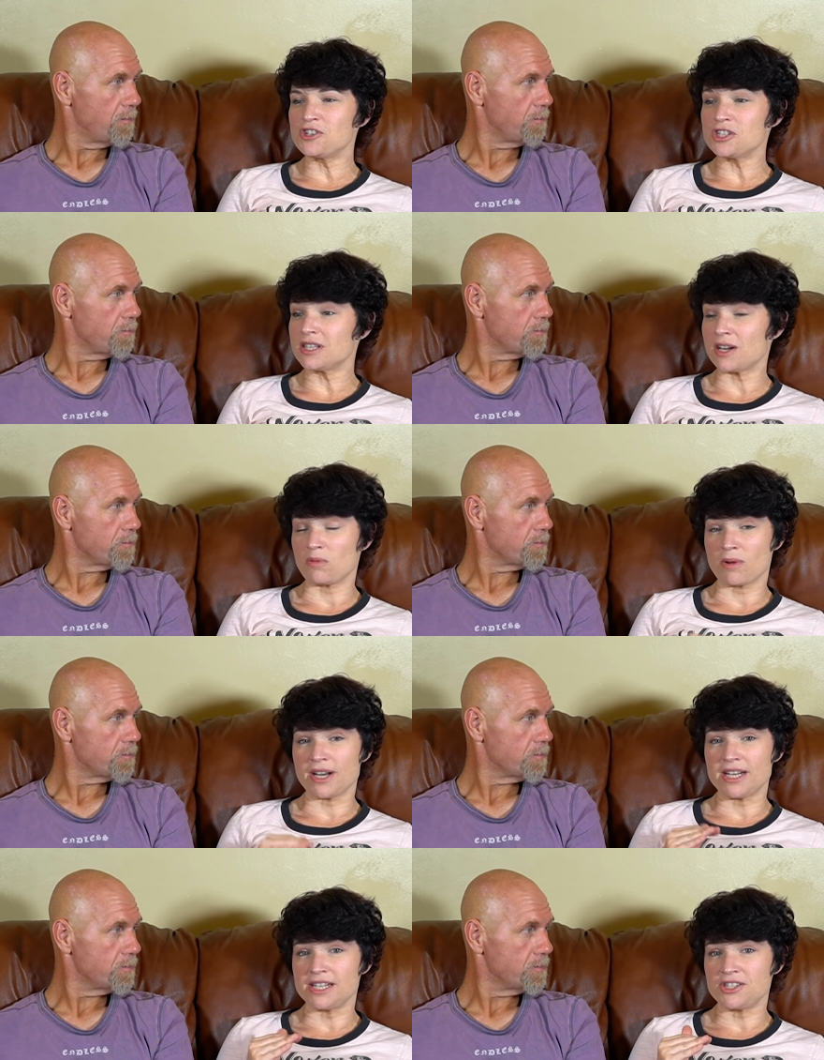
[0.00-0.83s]
Speaker 1: just like
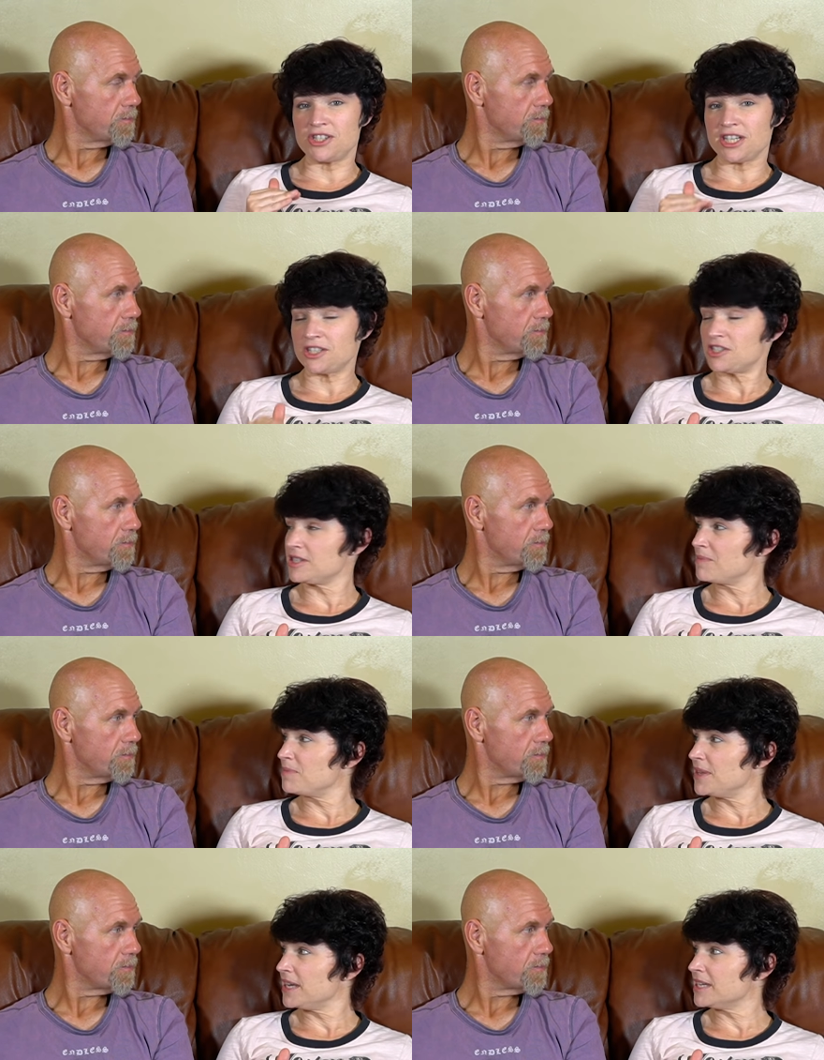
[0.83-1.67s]
ready to ditch
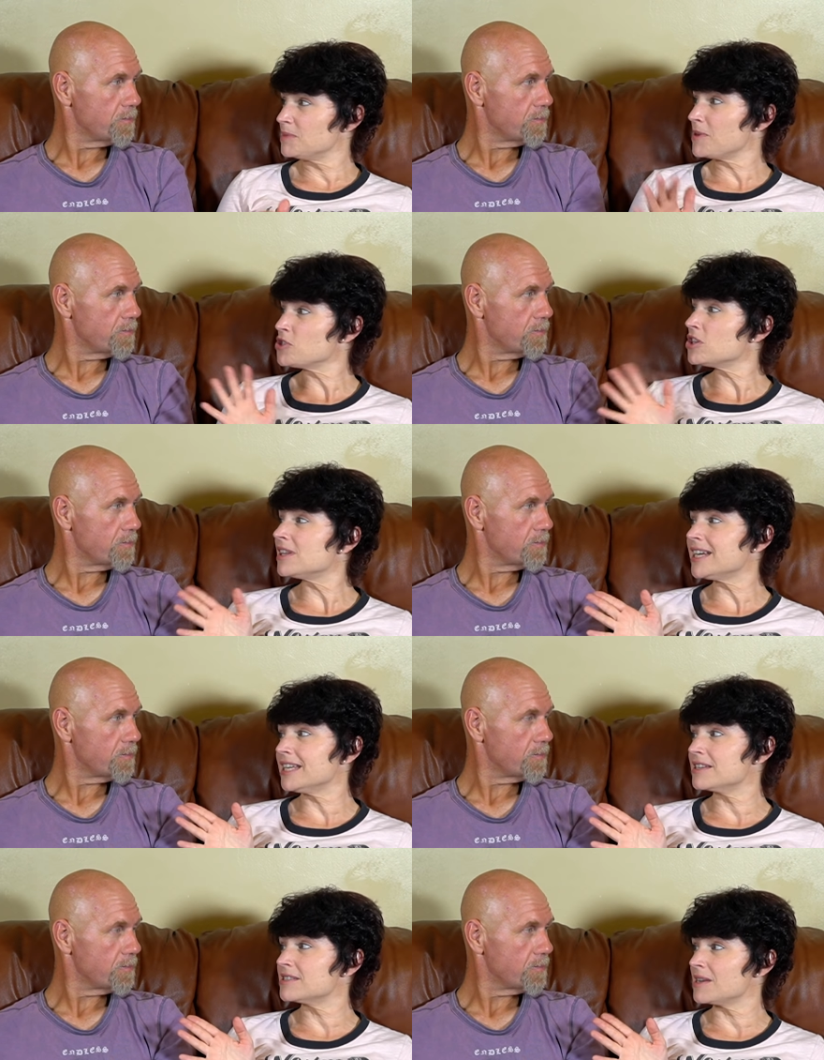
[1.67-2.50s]
something, especially
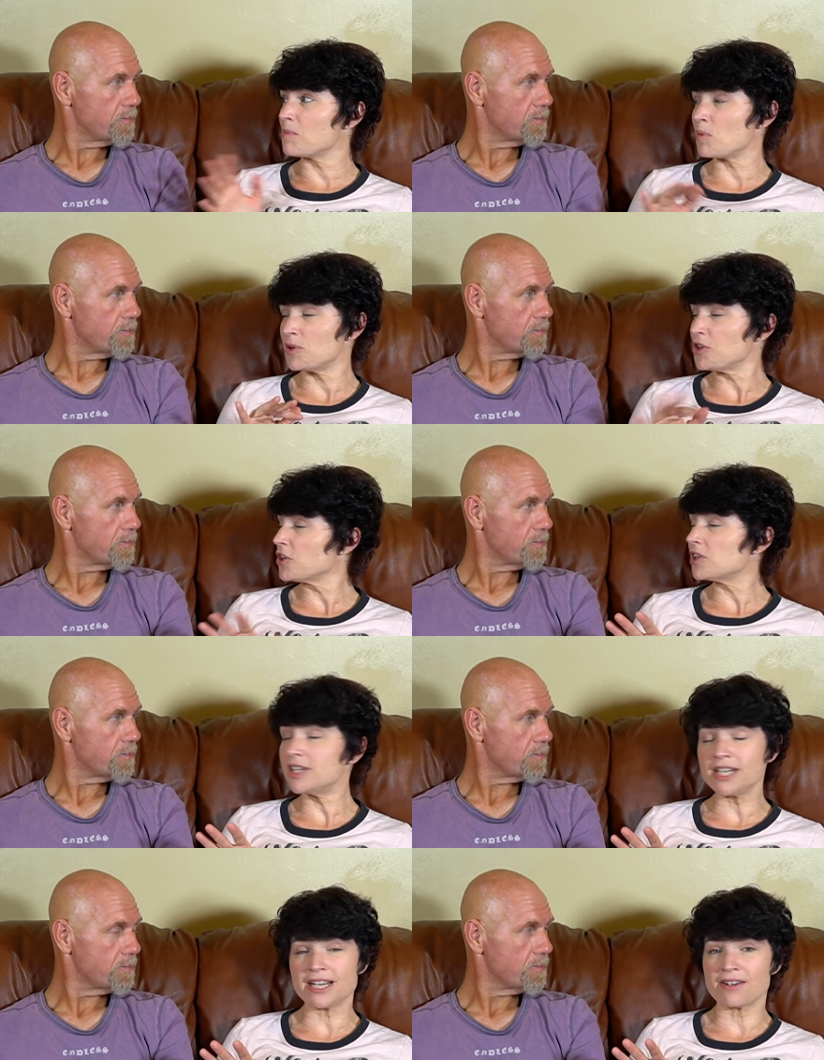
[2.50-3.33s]
like in the summer when you're
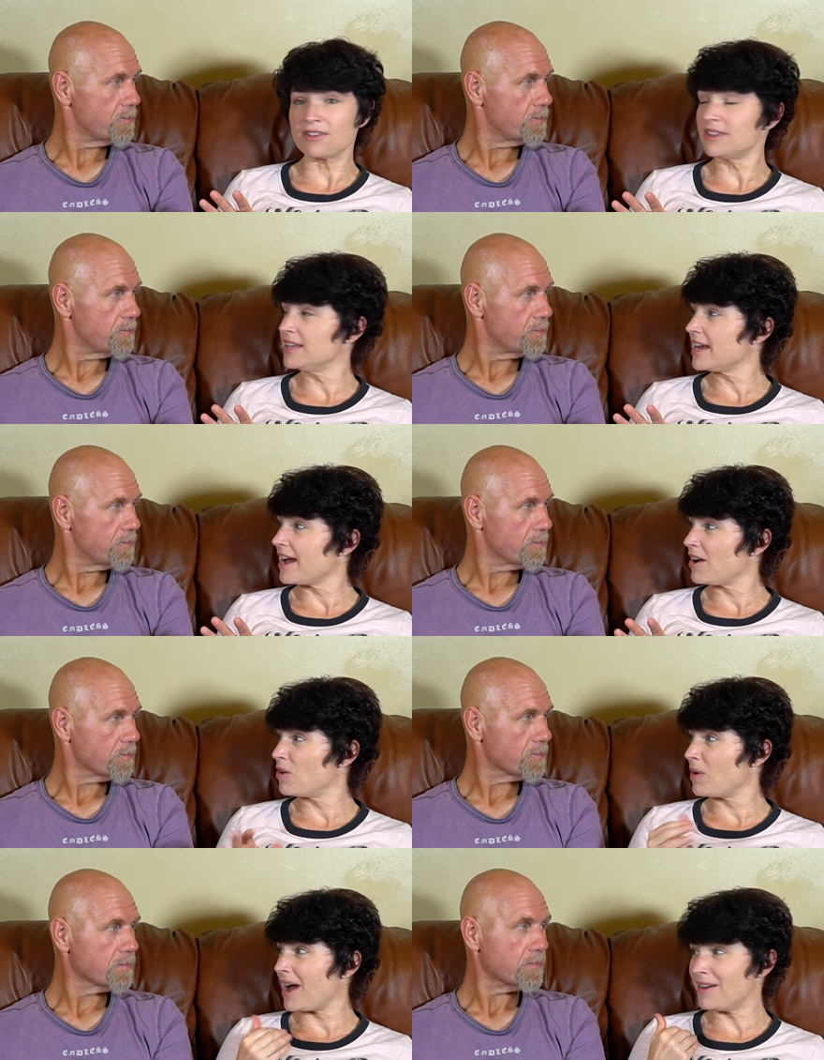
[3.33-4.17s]
cleaning everything
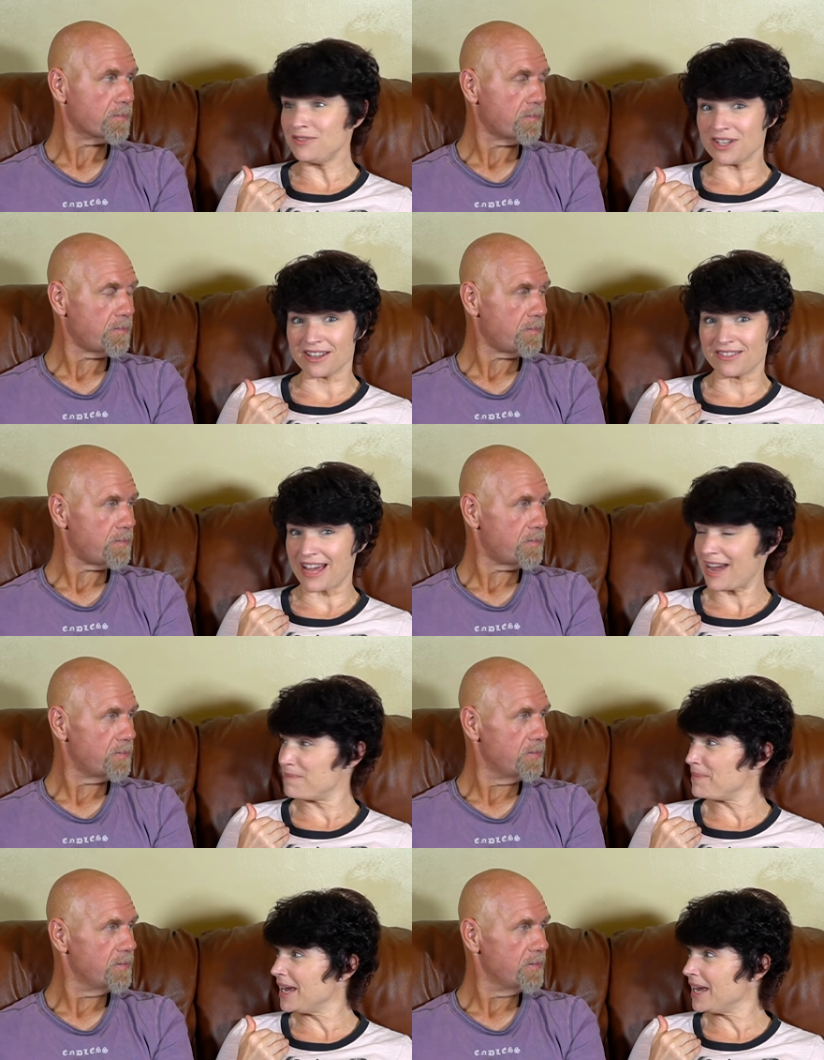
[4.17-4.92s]
out, I've done that.